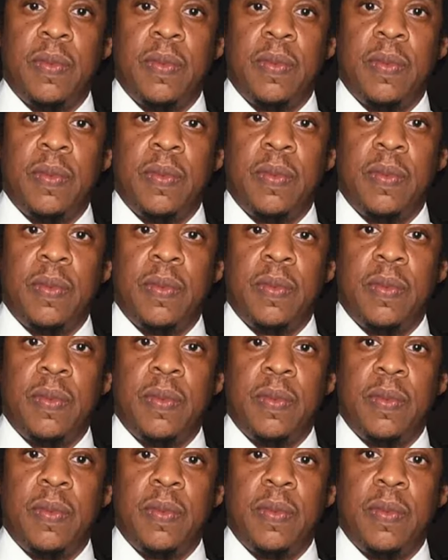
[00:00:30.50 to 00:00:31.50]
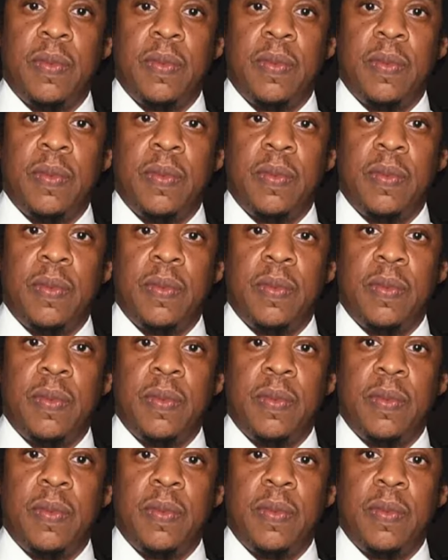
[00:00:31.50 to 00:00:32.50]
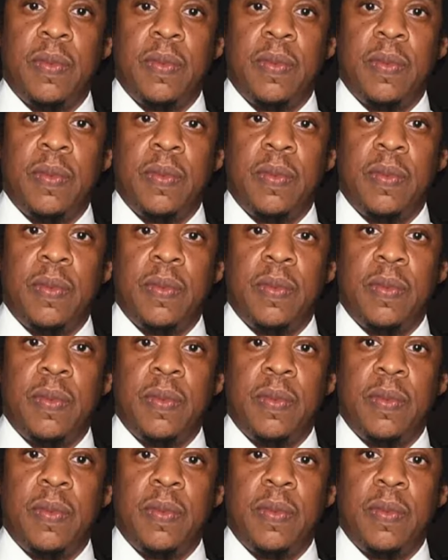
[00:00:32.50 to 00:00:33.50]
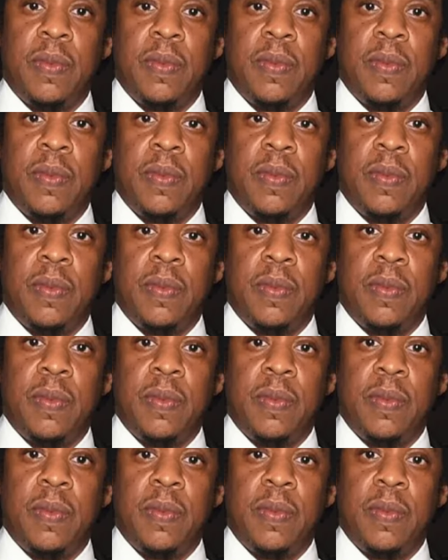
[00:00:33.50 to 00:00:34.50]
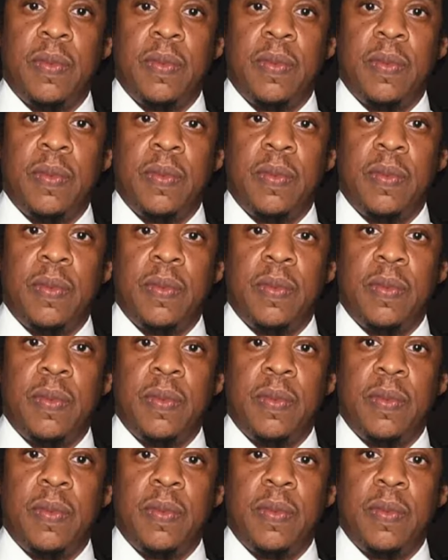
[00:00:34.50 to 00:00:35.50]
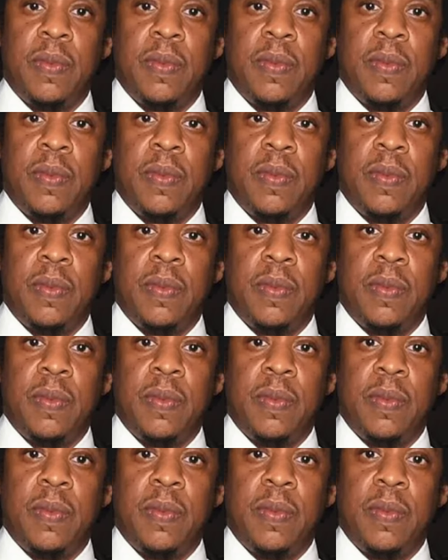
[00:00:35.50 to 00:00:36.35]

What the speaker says: (silent)